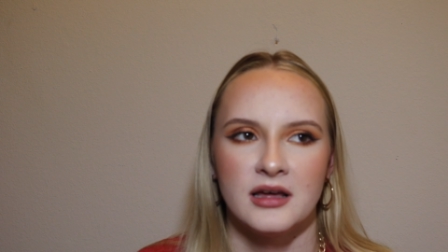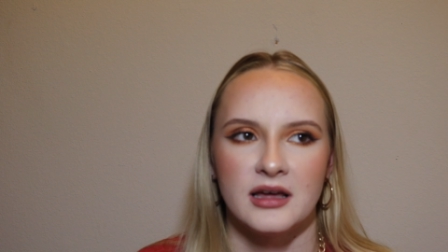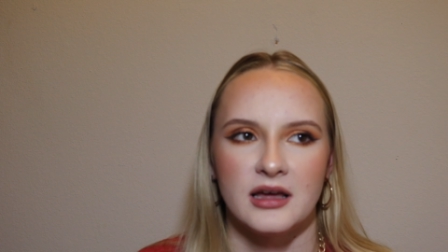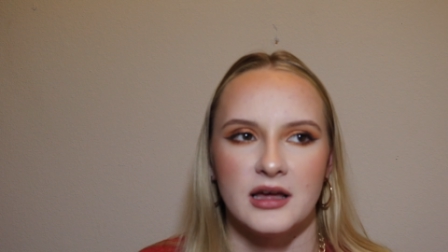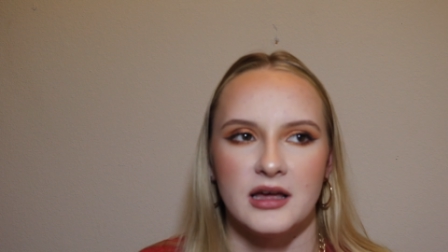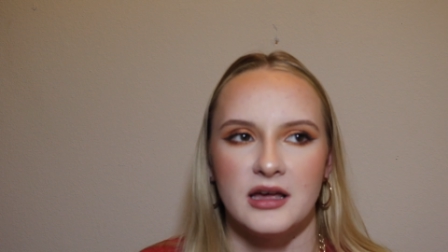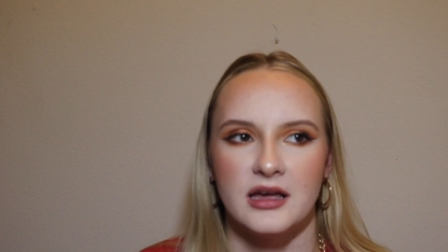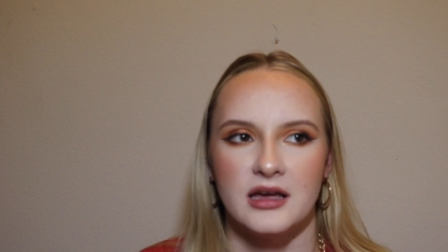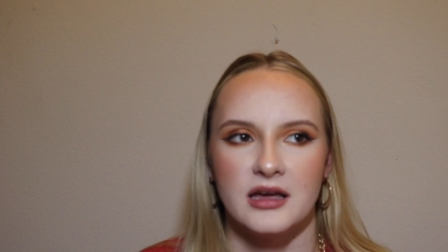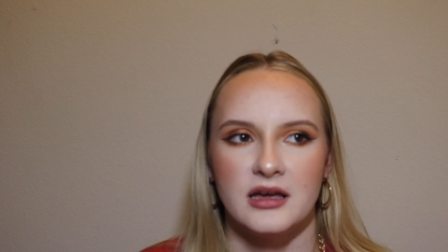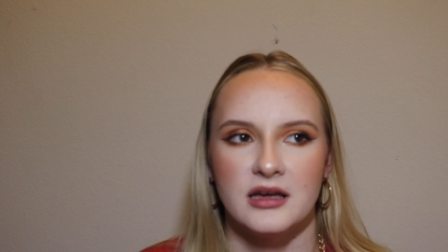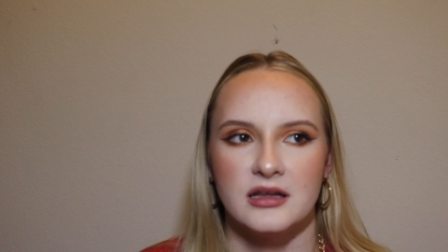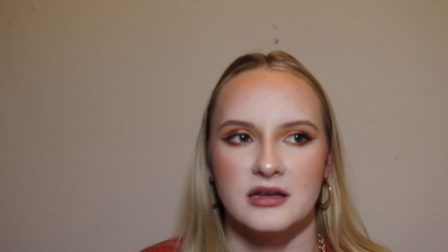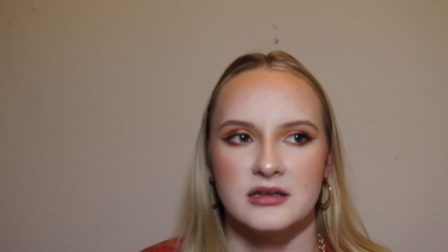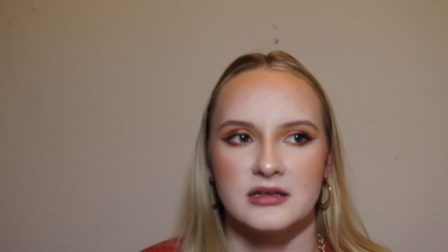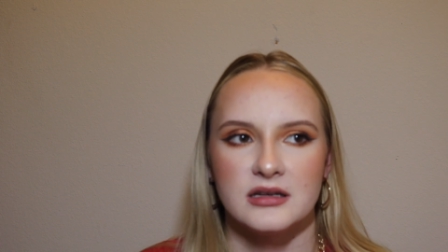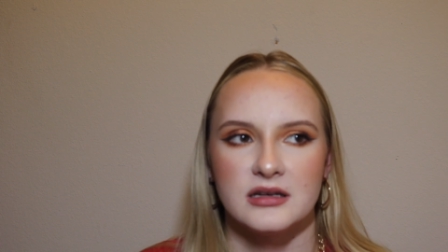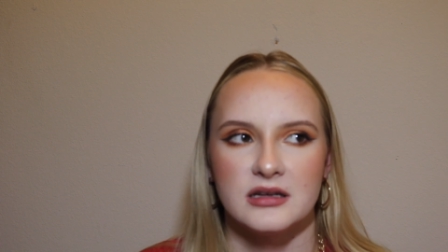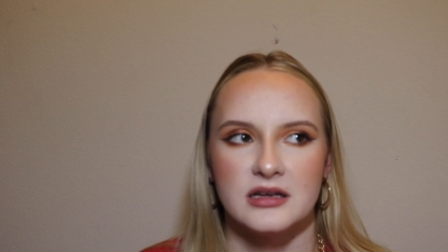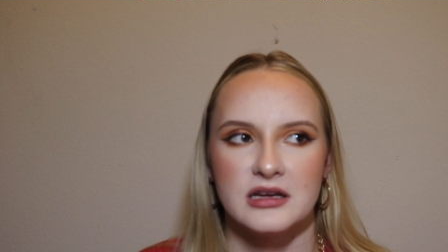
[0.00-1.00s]

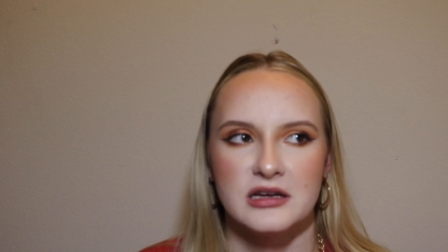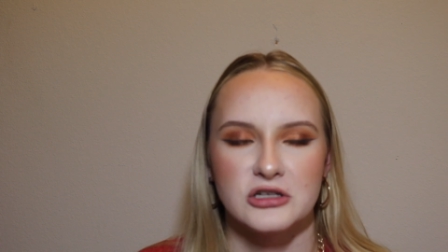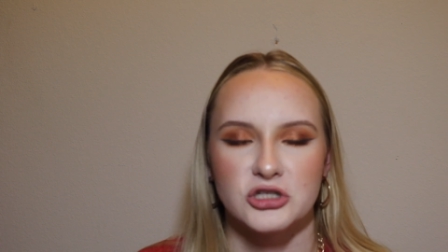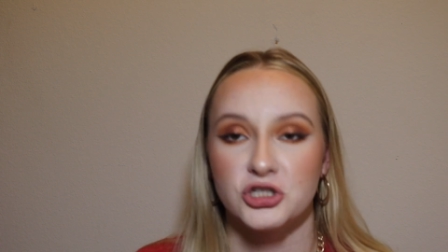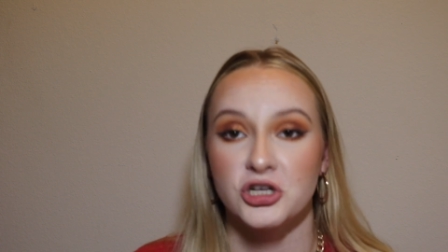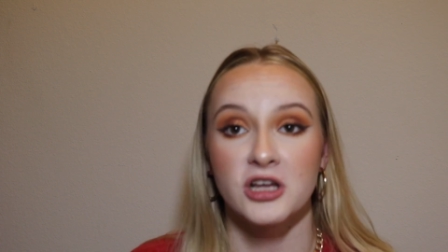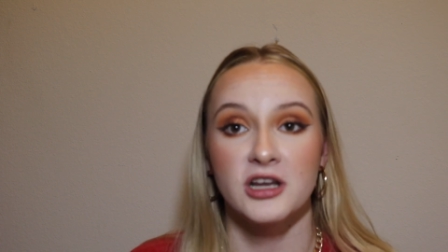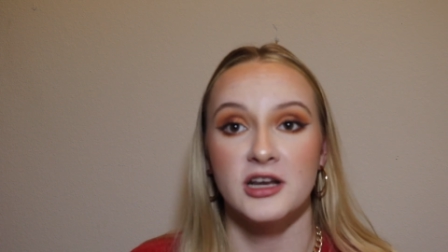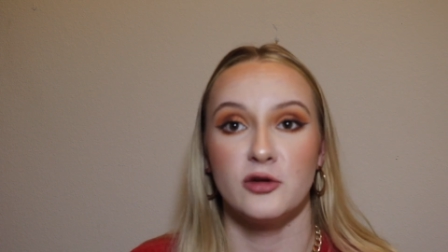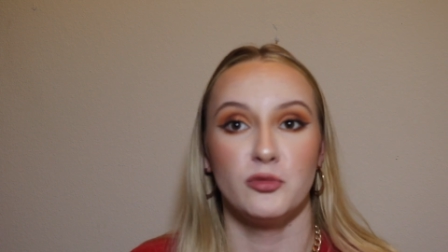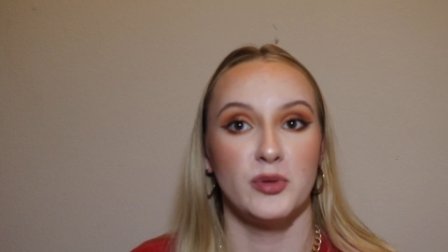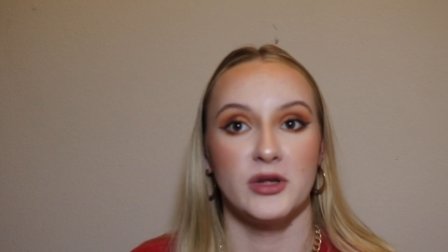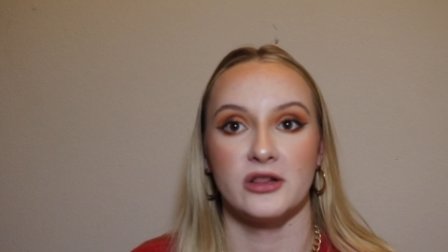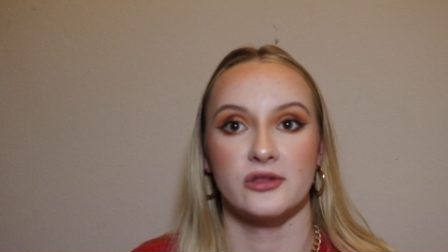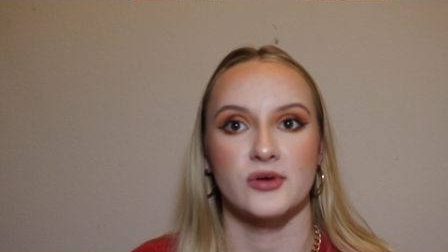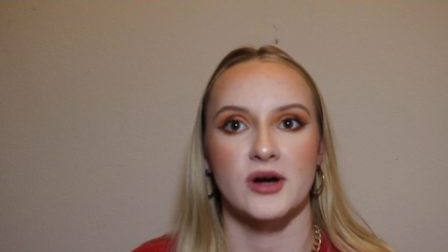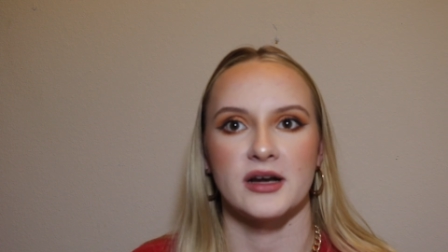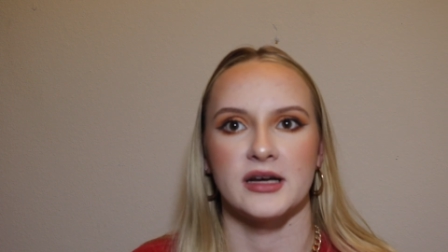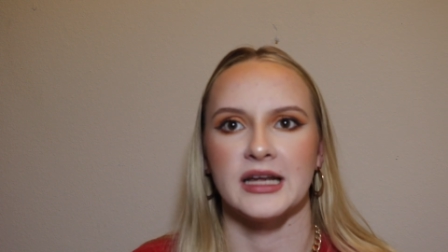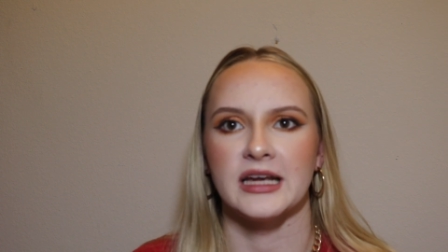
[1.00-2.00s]
and it shouldn't have been
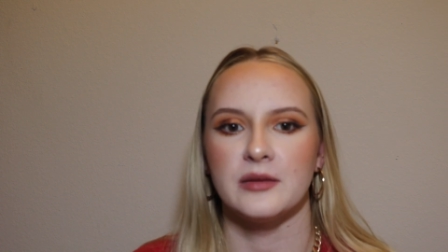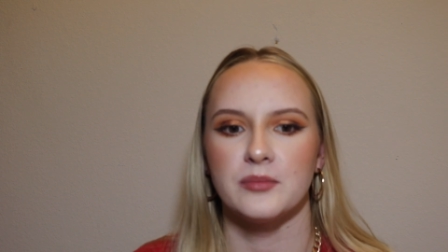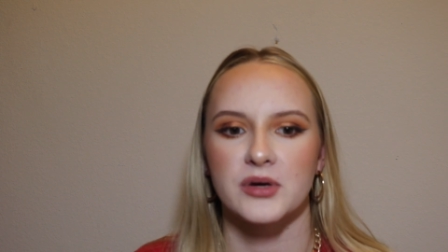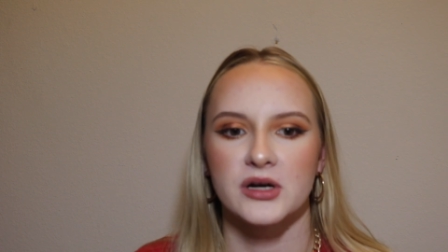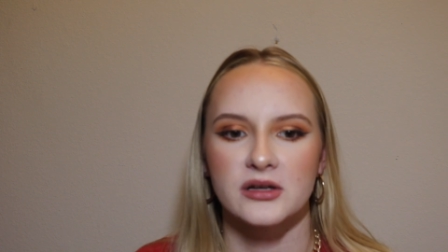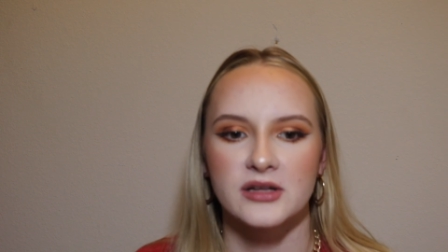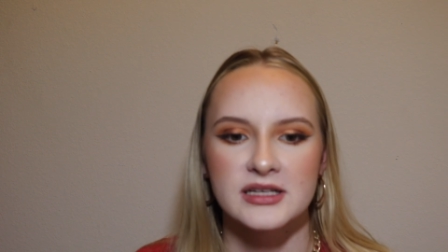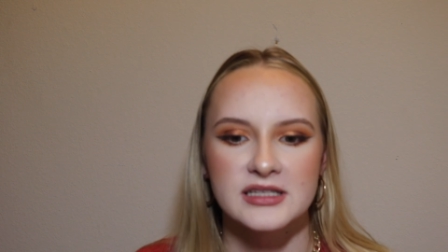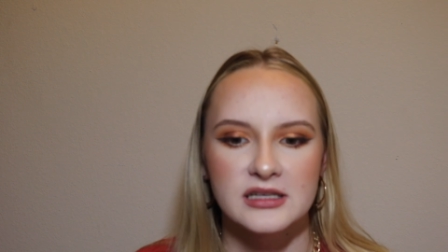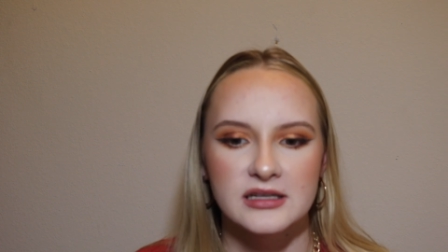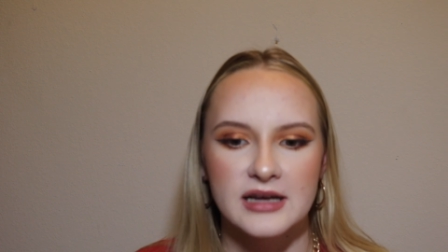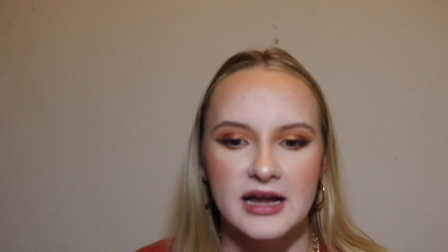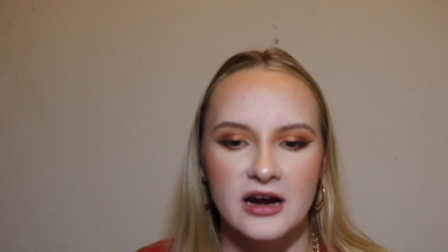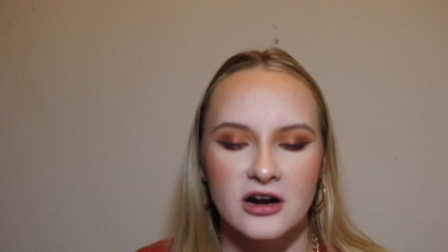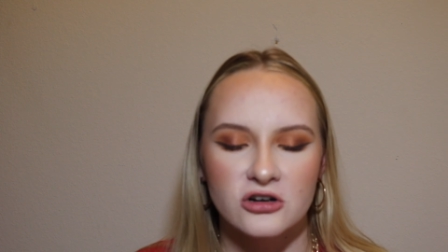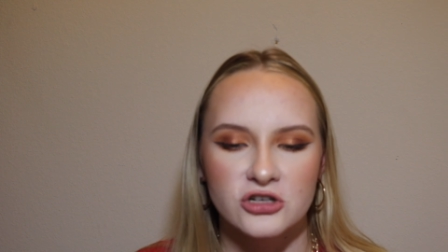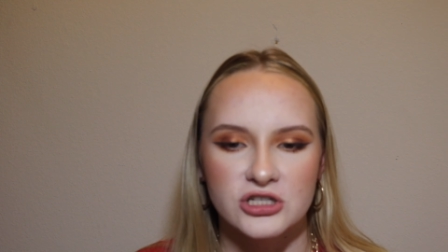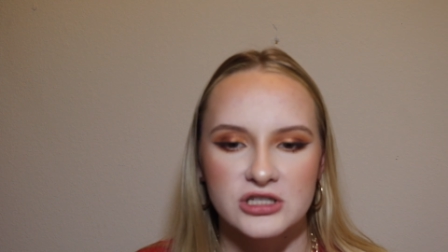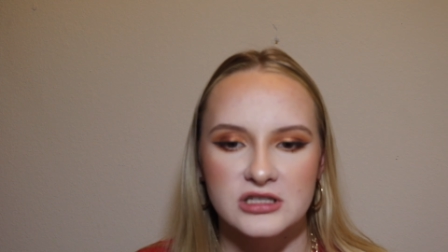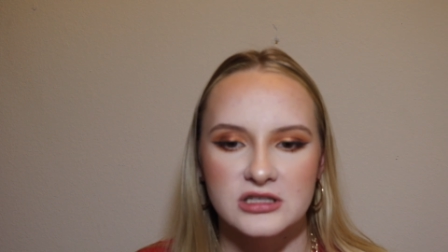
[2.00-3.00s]
threatening, but Alyssa
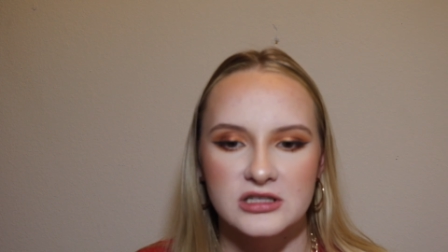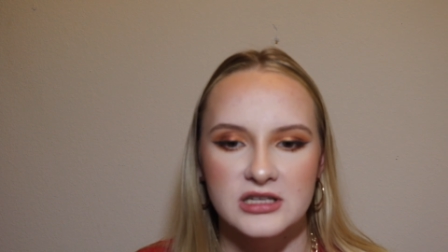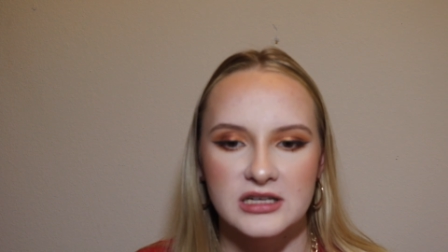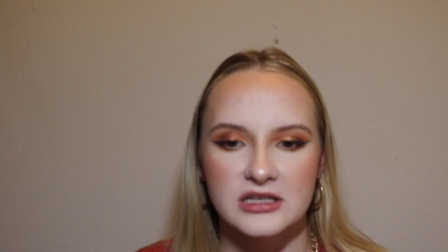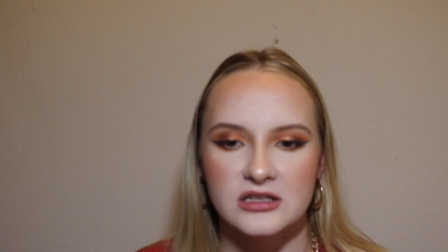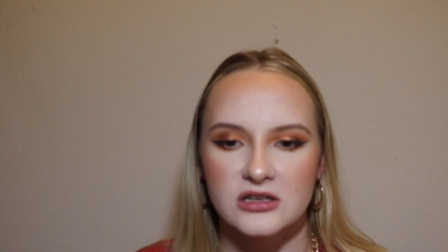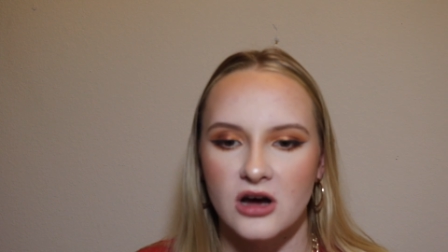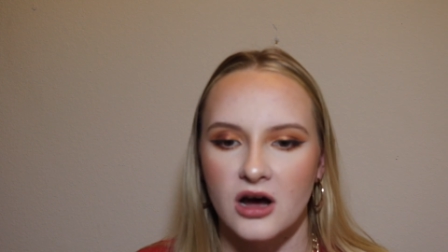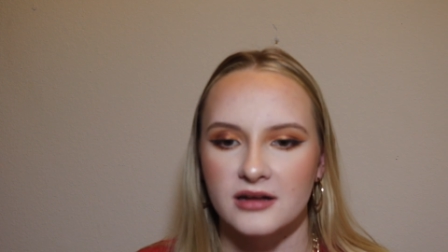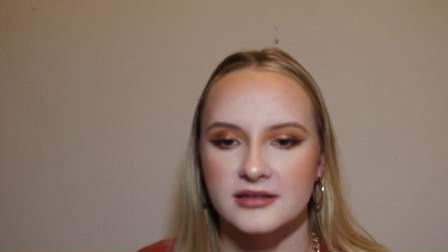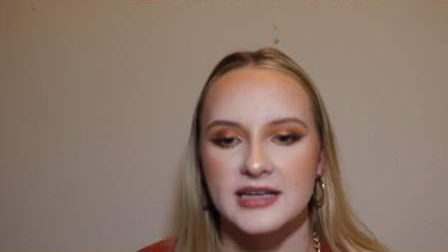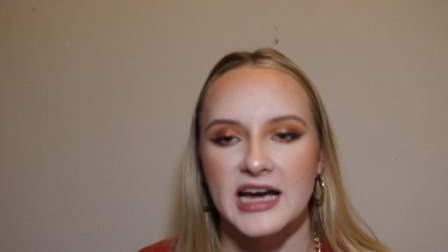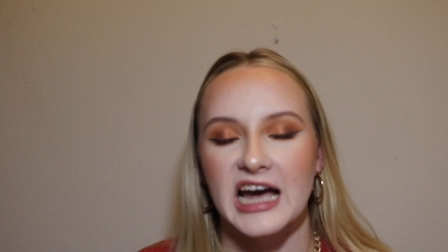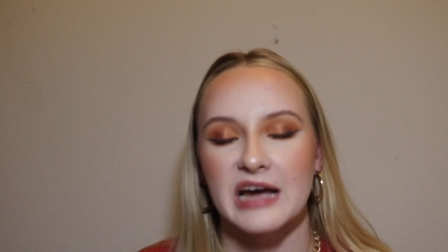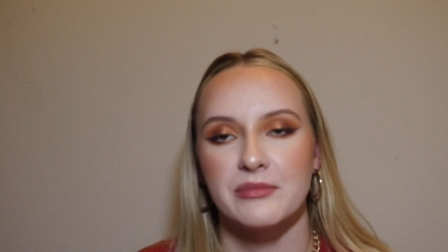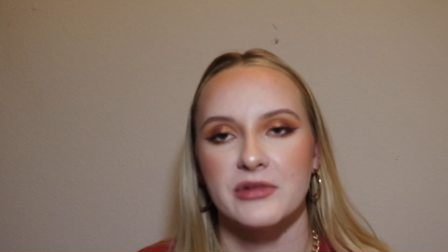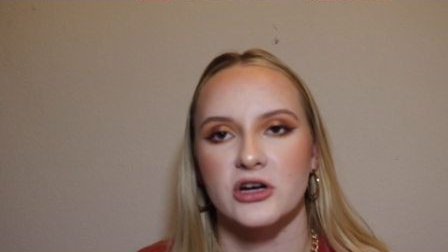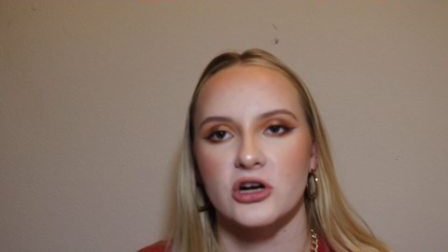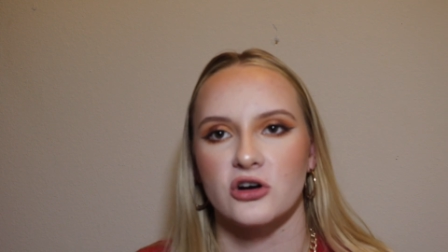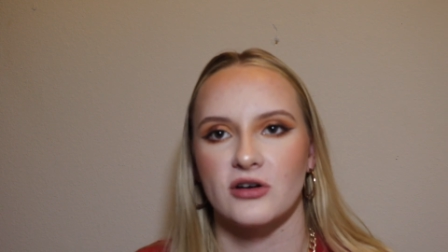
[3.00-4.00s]
Naeher just did not
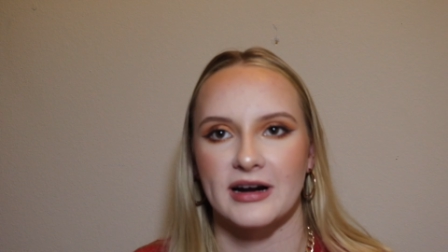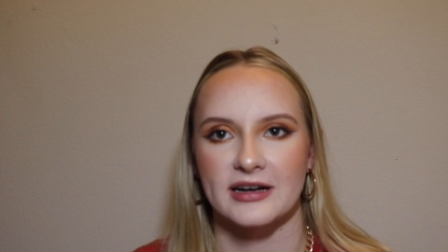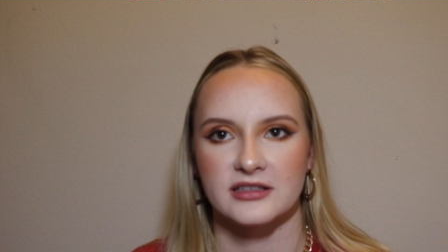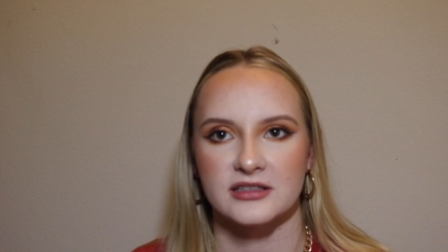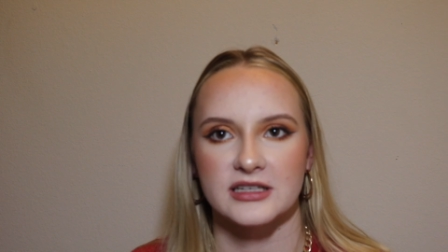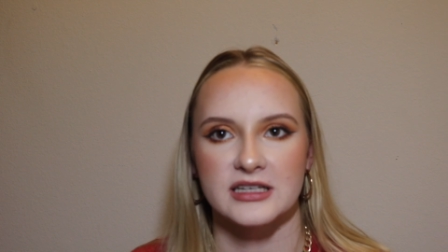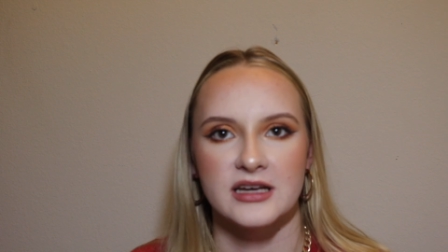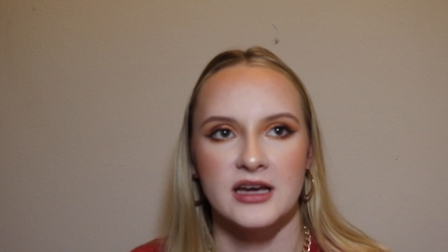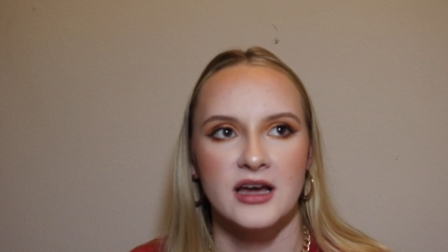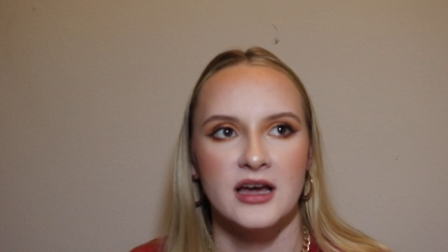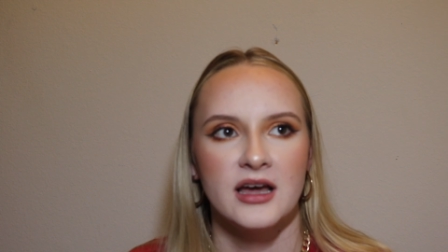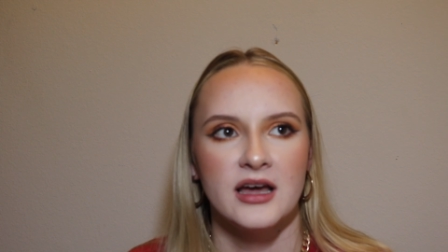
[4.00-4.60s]
time it correctly,